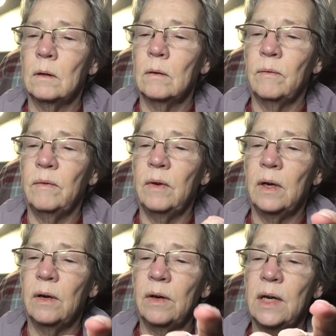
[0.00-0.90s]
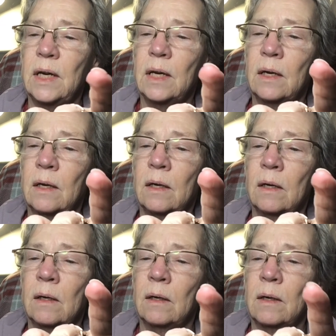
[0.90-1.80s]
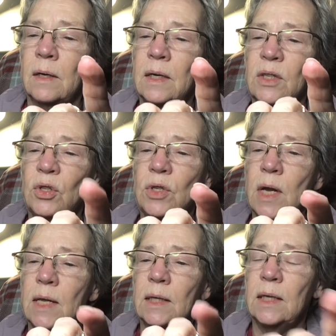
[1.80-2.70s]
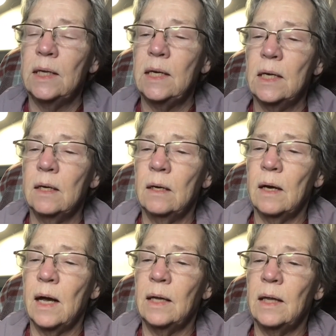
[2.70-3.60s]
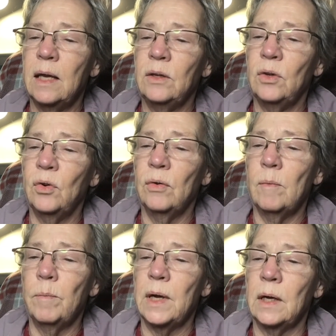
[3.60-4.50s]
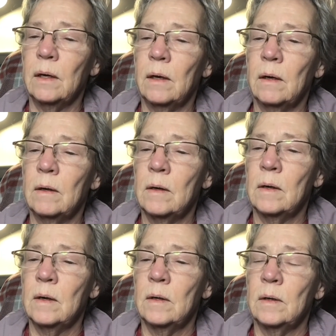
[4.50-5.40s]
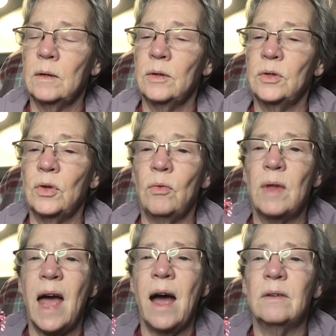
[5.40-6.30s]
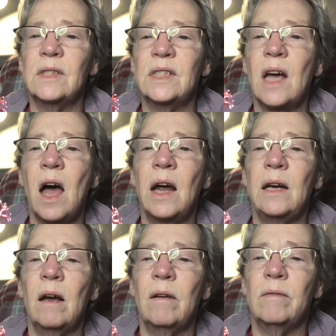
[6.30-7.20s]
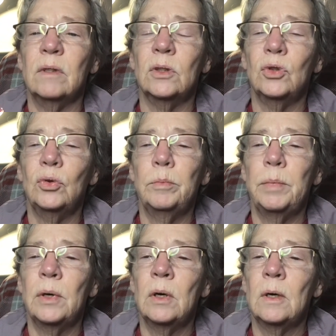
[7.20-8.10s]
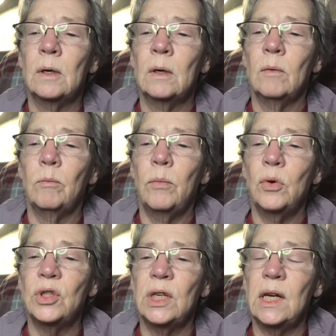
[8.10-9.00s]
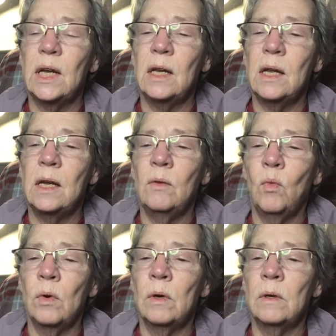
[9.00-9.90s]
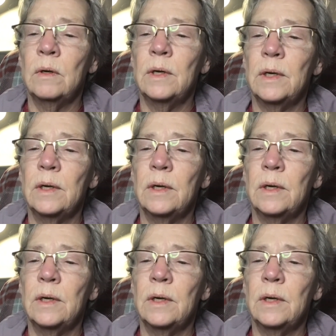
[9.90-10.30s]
very gently, and then crimping. So the outside of the loop, pushing it inward,